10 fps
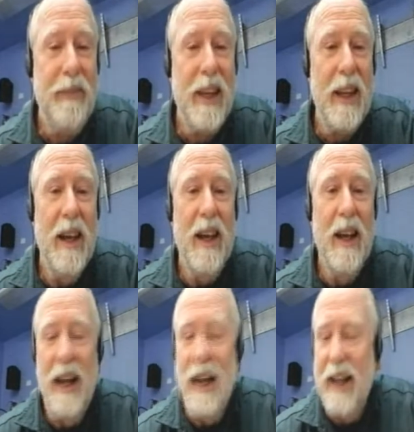
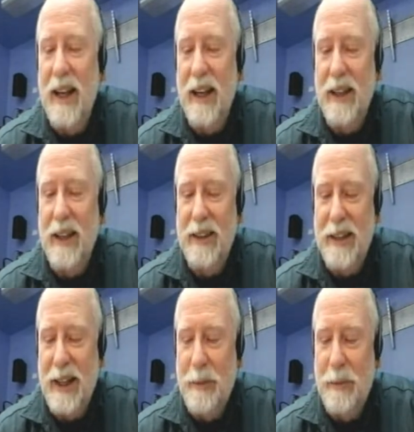Fantastic. And
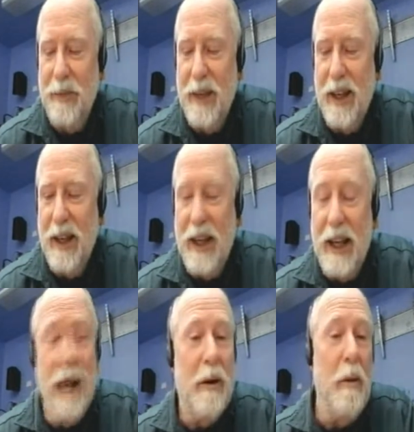um,
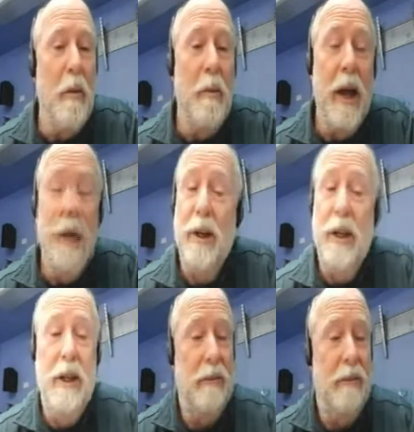yeah,
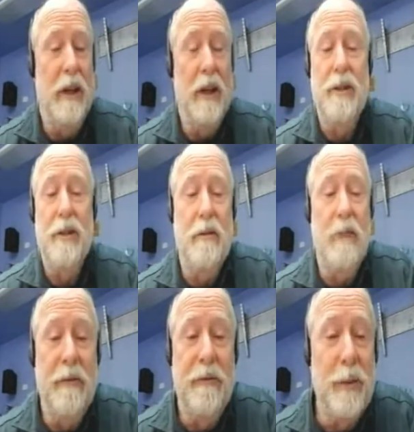maybe in a
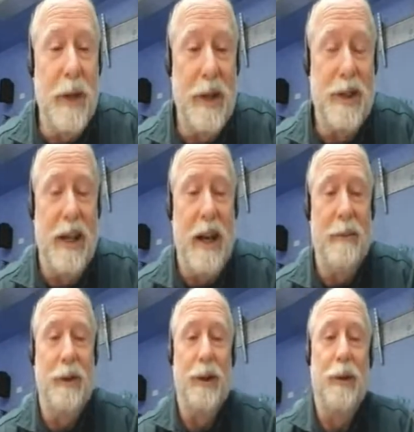few months' time or
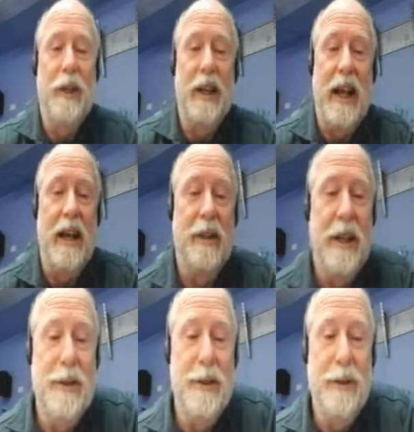so, we can have
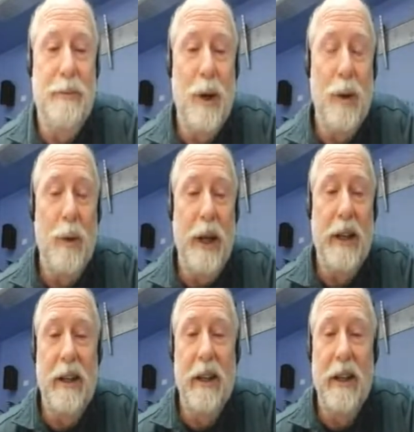another quick
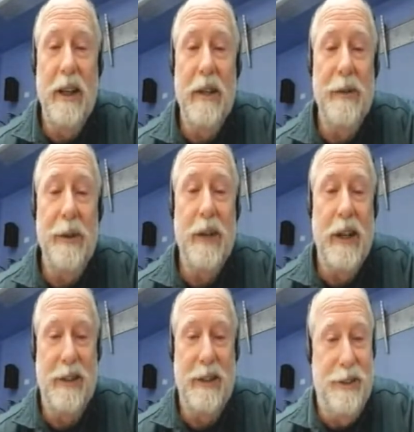uh, interview like
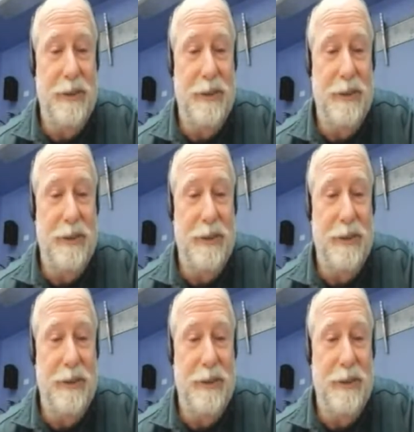this.